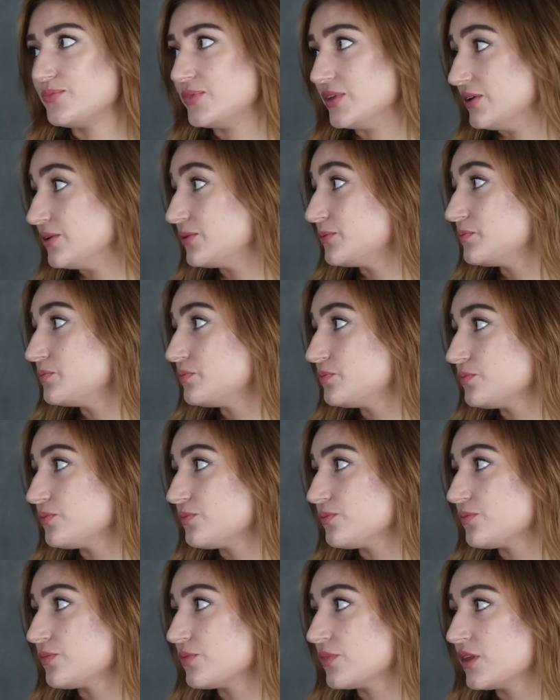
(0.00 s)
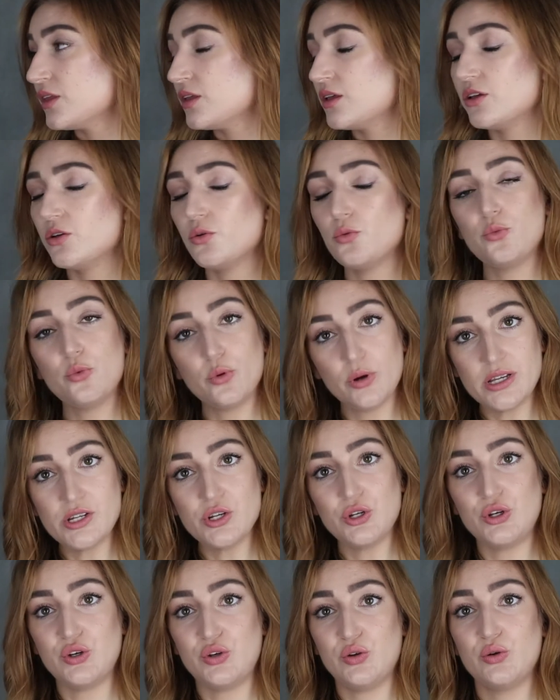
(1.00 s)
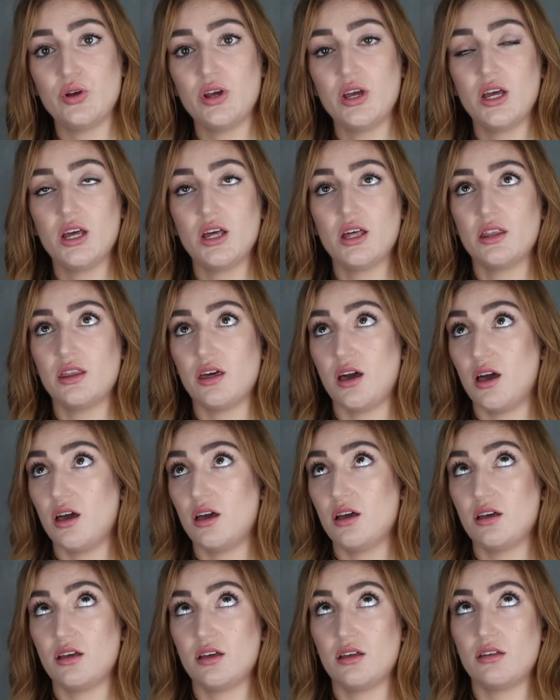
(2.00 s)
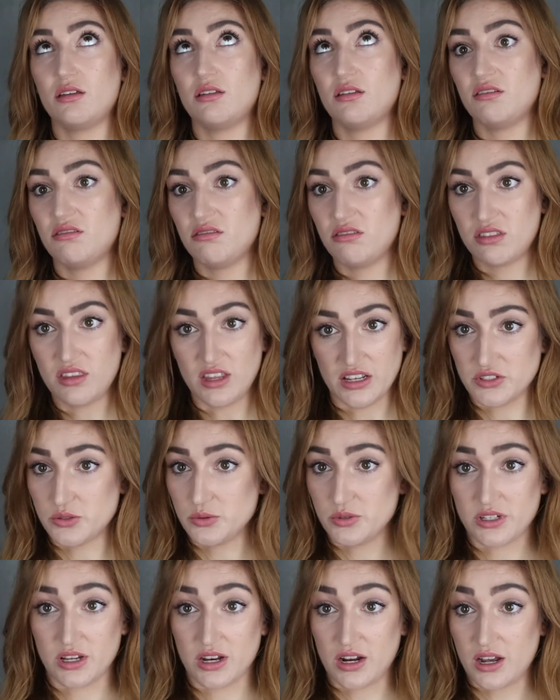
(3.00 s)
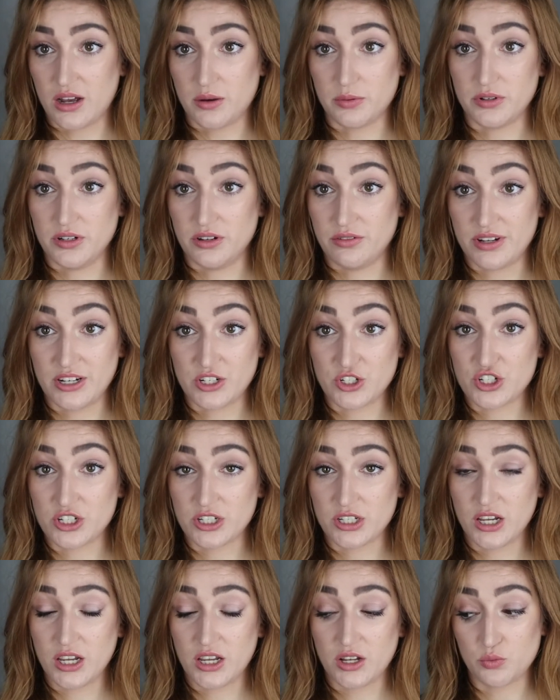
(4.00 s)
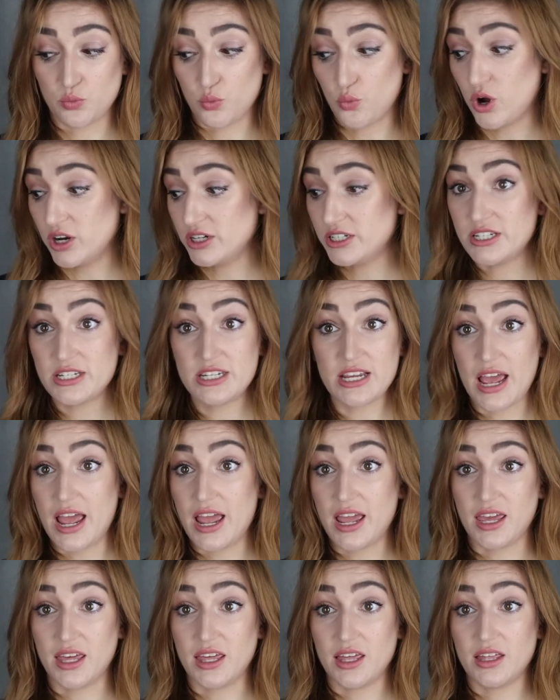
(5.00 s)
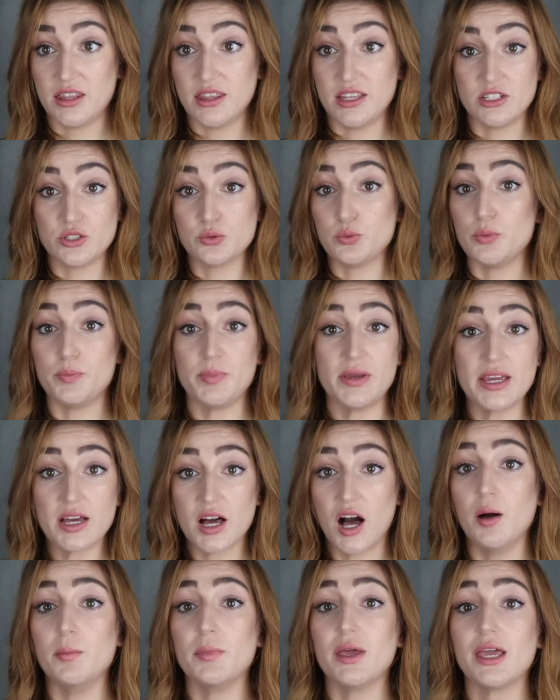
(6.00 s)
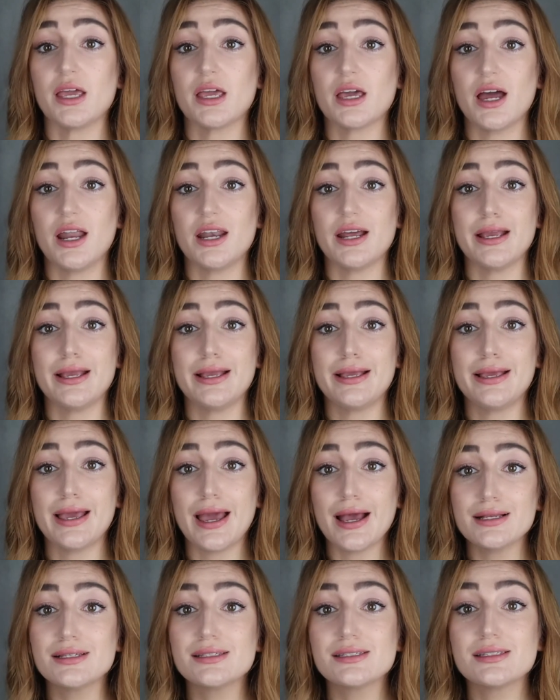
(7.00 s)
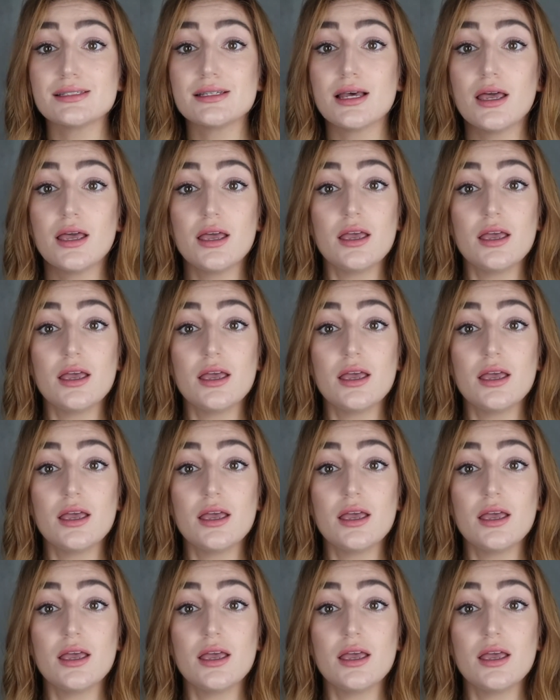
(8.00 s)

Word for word: no. We knew that this was going to happen eventually. One day this would be coming. And I guess